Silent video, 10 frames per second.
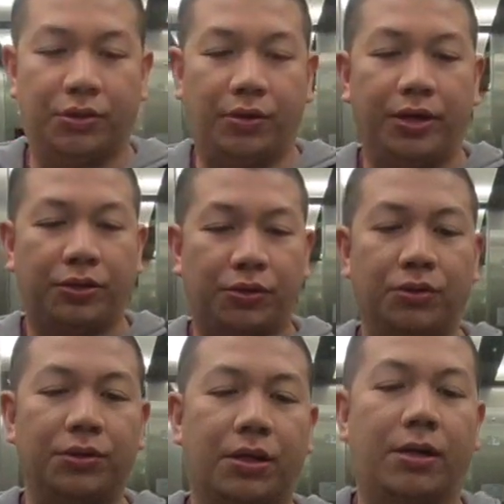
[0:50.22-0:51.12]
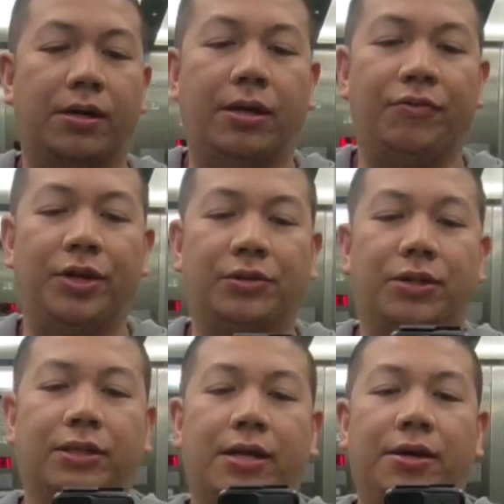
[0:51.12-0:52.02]
So eto,
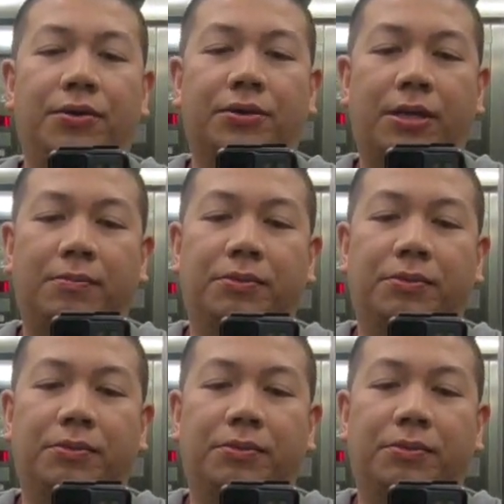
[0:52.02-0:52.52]
elevator na tayo,